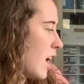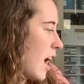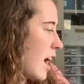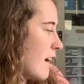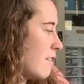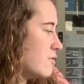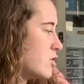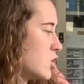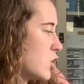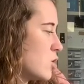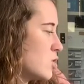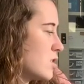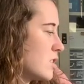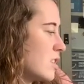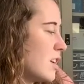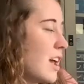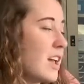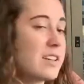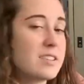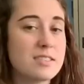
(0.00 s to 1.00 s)
I have
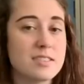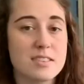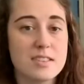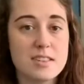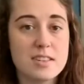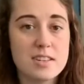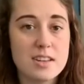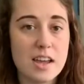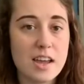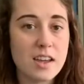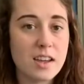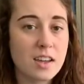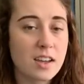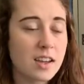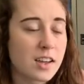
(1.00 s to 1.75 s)
chosen a stick,